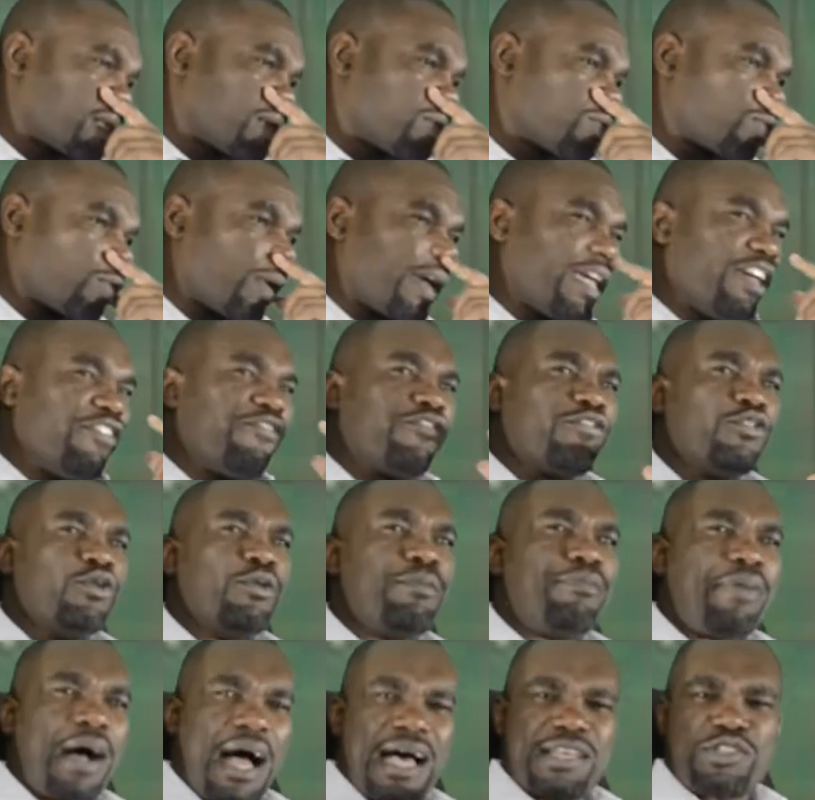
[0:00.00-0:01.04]
So if
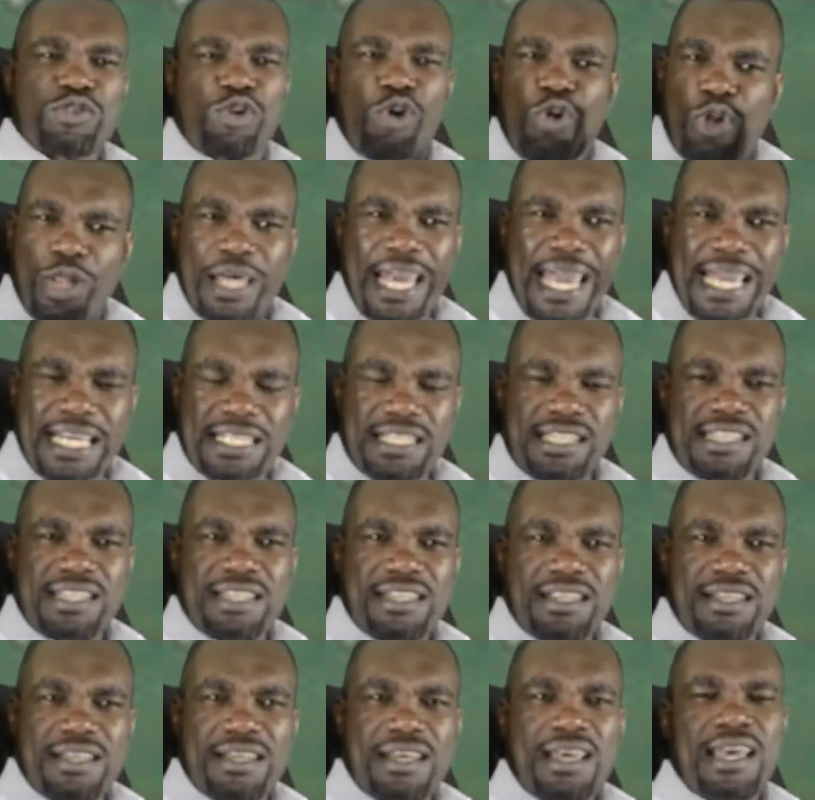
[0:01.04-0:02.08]
you pass all eight,
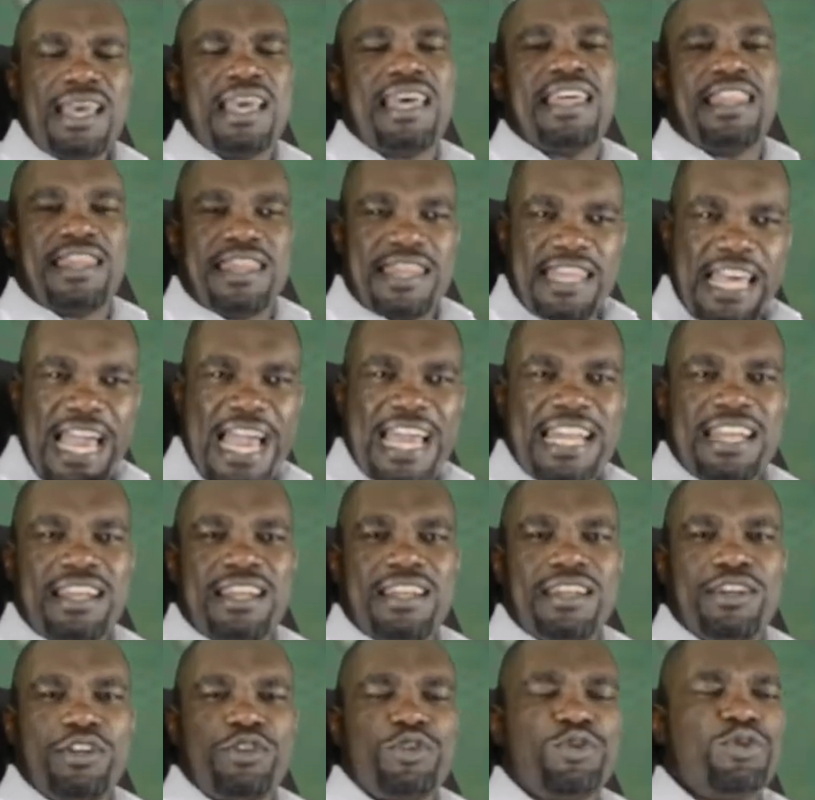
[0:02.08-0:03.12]

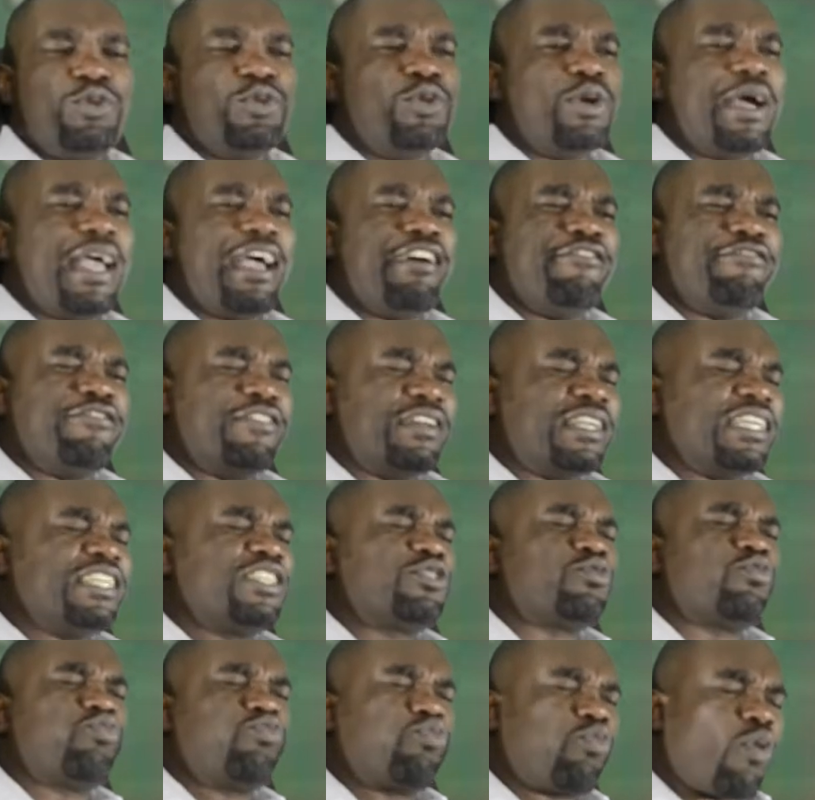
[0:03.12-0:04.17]
then you have
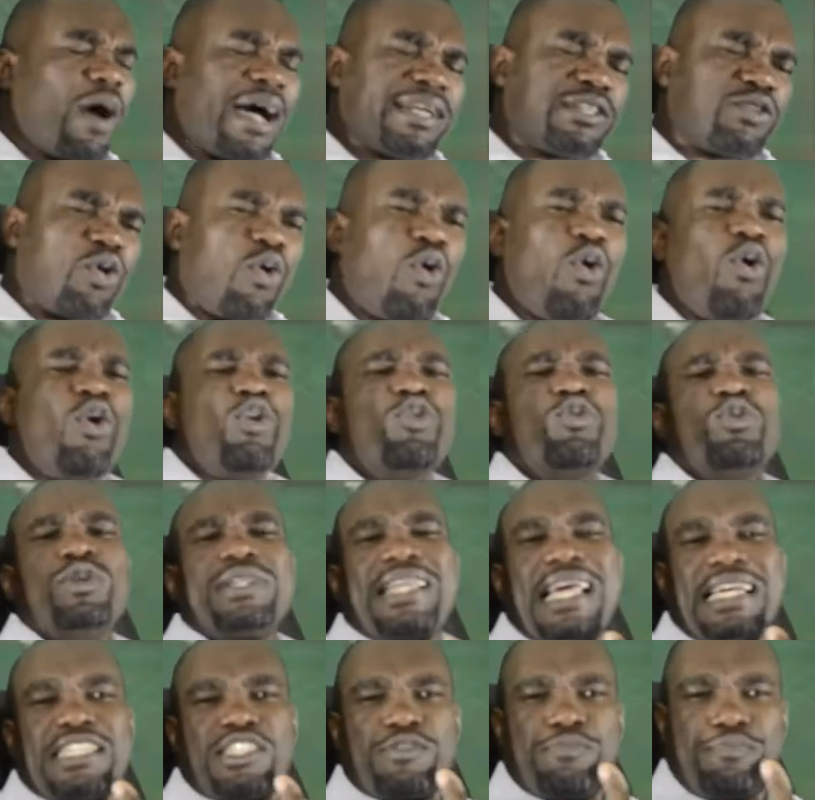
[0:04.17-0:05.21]
reached what all
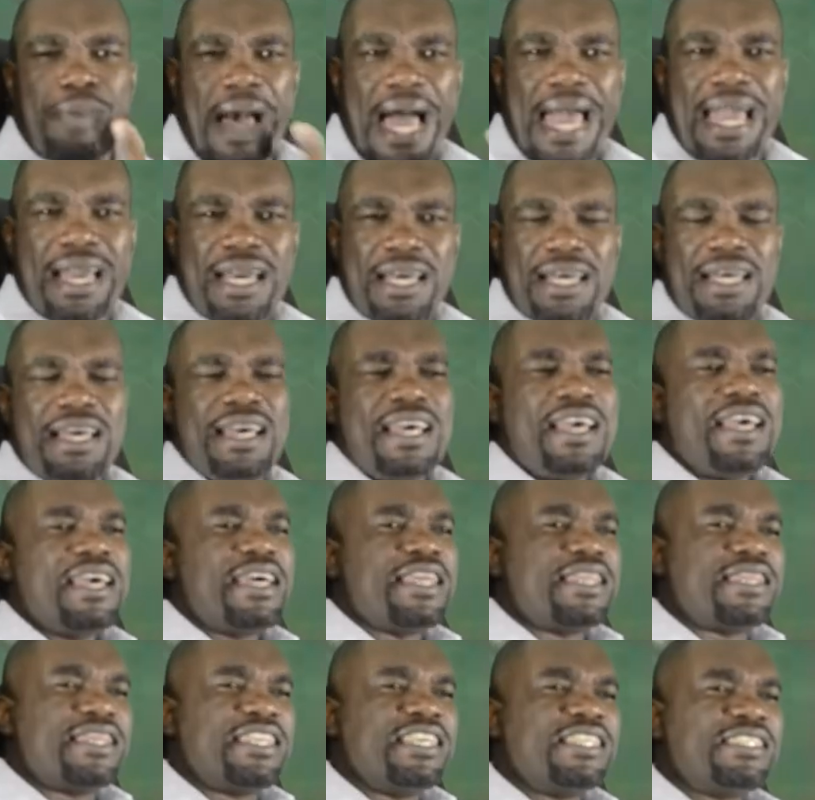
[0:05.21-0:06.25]
would aspire.
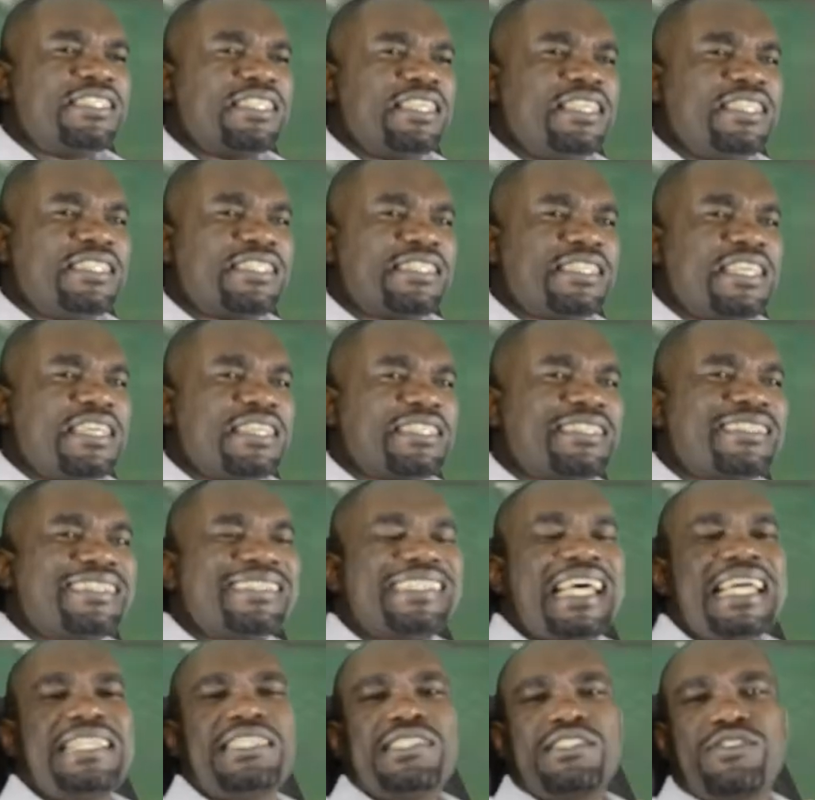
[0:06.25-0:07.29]
This is the
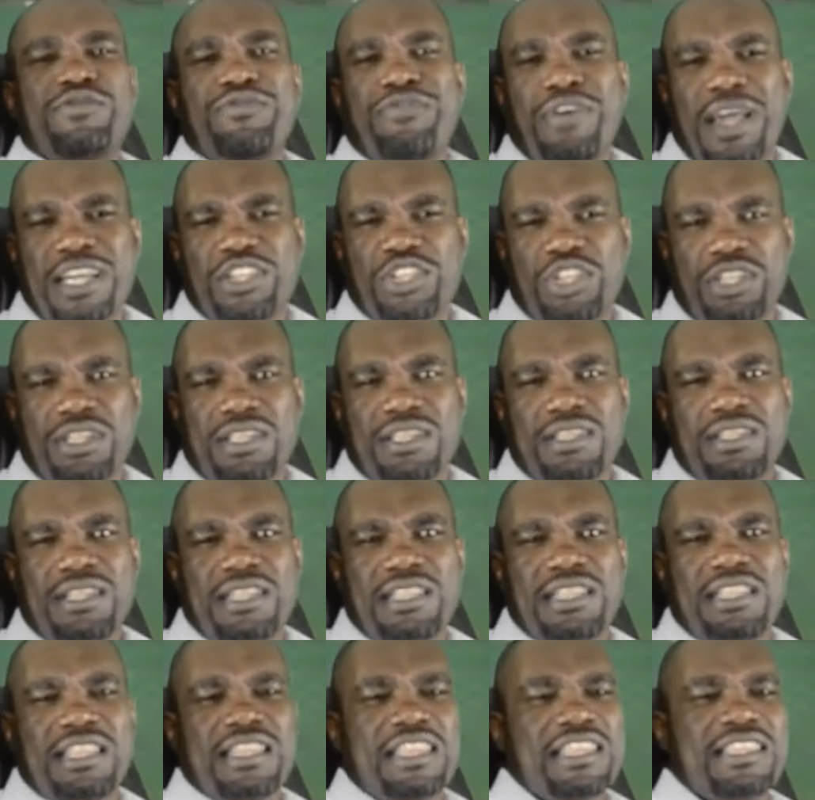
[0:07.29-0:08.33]
satisfaction,
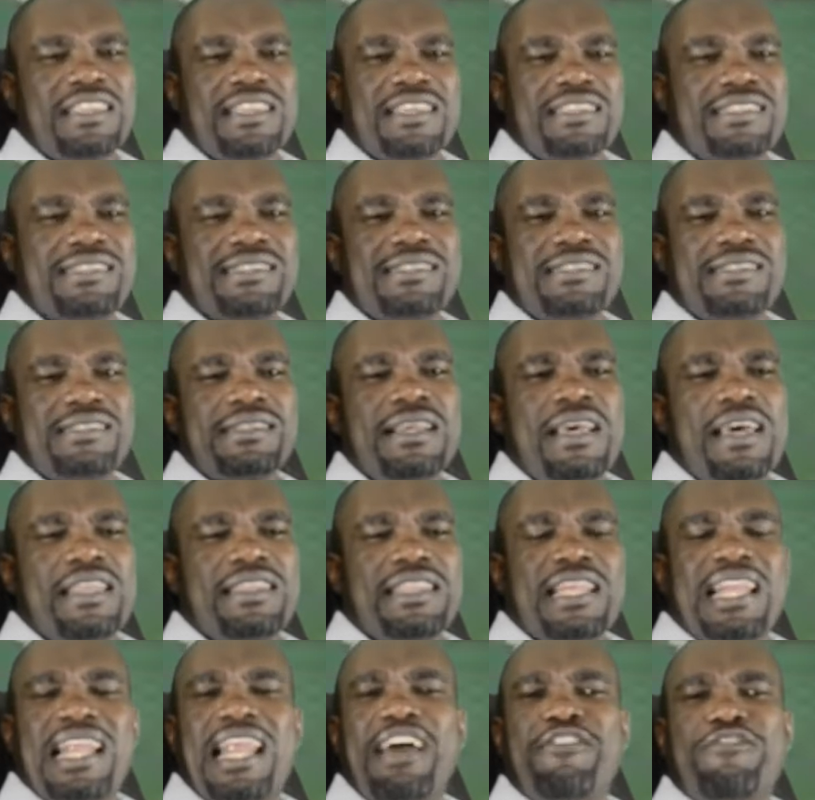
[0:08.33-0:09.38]
the
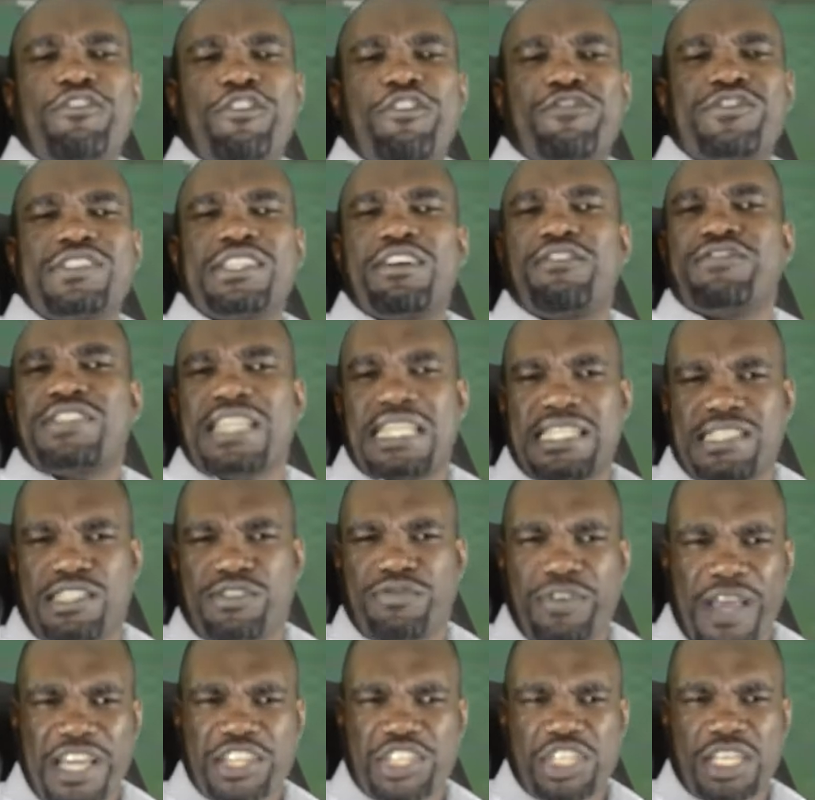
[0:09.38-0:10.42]
level of
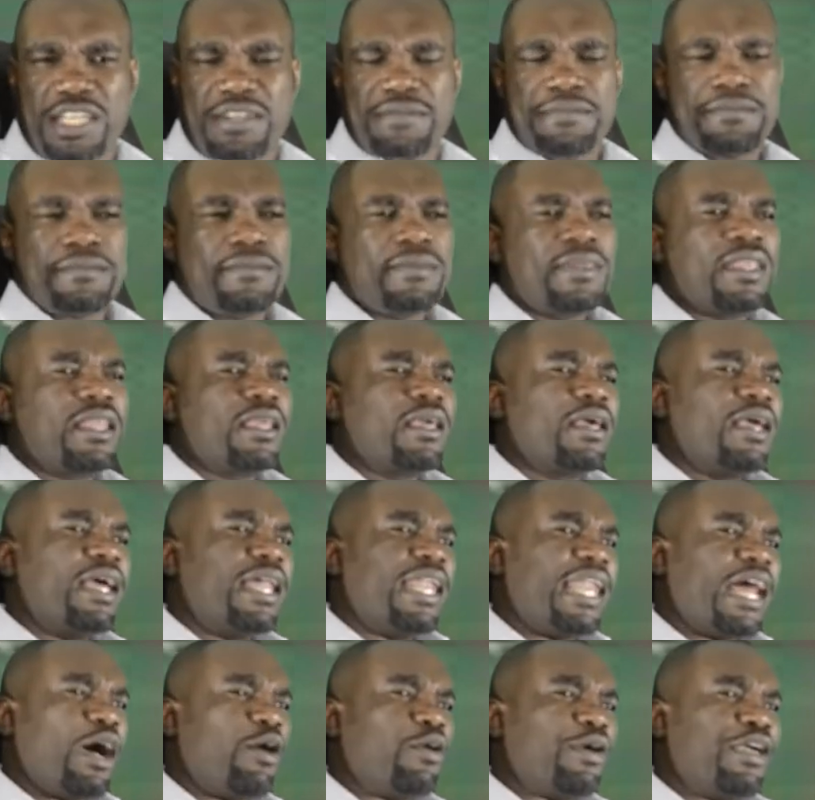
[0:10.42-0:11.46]
self-satisfaction.
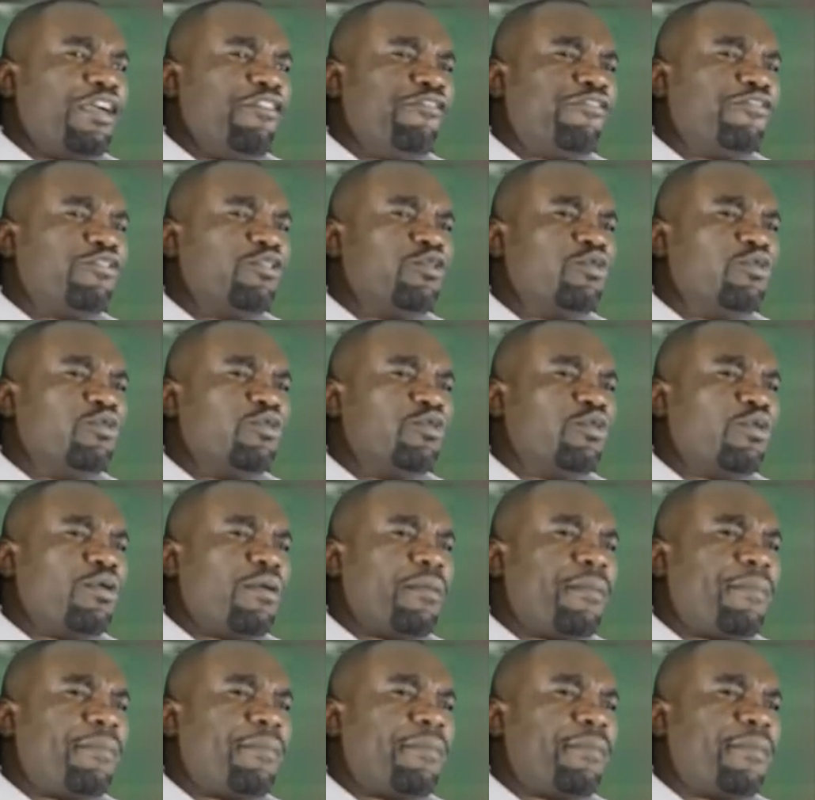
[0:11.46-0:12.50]
Now, if you